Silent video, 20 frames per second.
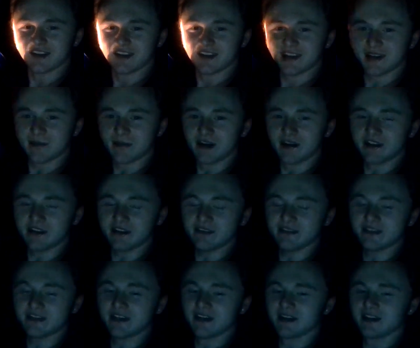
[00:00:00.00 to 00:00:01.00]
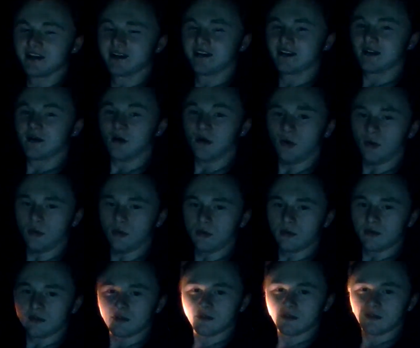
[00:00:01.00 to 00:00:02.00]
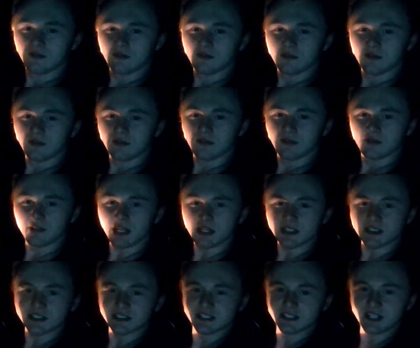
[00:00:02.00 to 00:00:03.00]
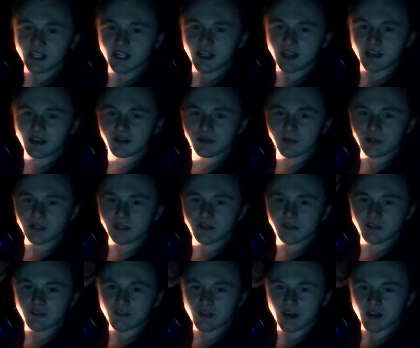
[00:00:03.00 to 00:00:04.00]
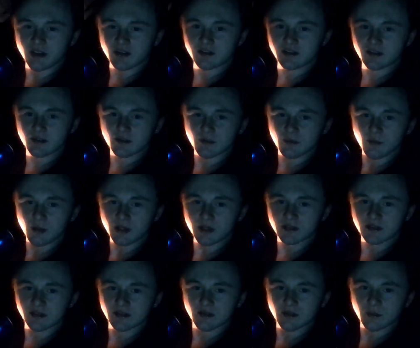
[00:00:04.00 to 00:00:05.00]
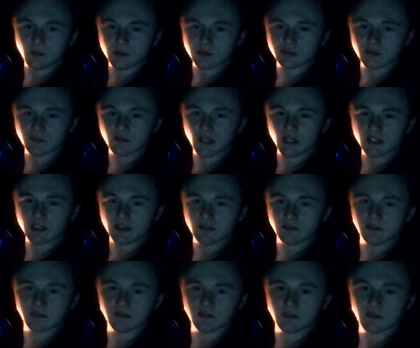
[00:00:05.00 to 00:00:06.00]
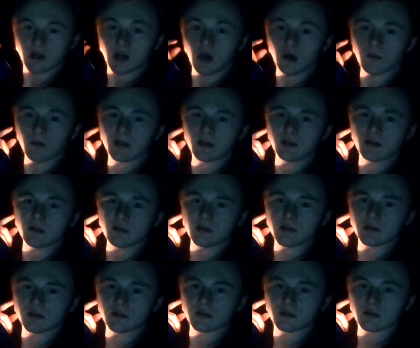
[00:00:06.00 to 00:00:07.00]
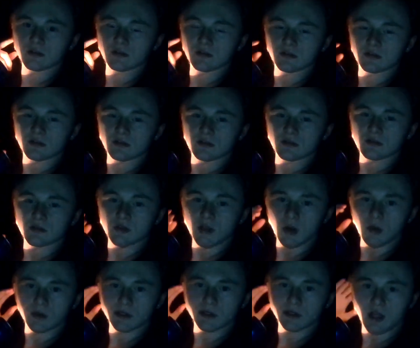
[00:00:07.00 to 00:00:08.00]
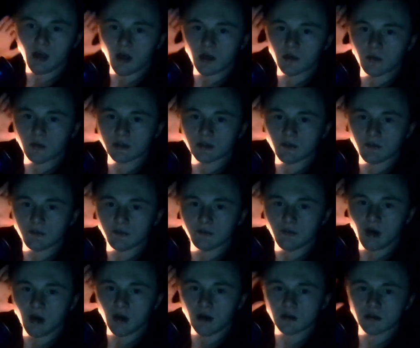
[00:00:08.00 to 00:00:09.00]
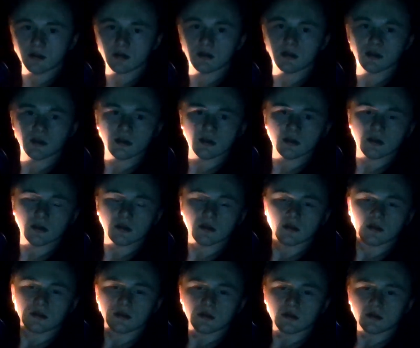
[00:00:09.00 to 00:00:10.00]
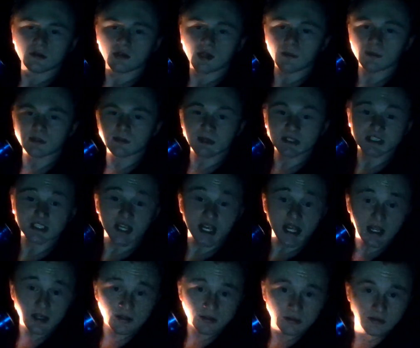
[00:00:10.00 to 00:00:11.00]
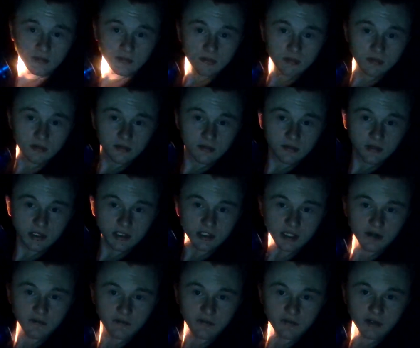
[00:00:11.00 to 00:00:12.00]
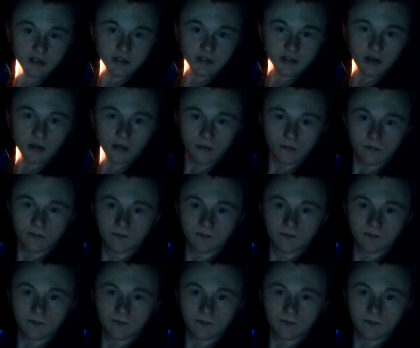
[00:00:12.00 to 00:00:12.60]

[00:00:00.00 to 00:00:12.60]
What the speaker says: Come on, dude. Ooh. That's sick. What the fuck? What? What's reflective? Oh, my earring. No, it's not. What the fuck? Damn, it's my skin? That's kind of fucking dope.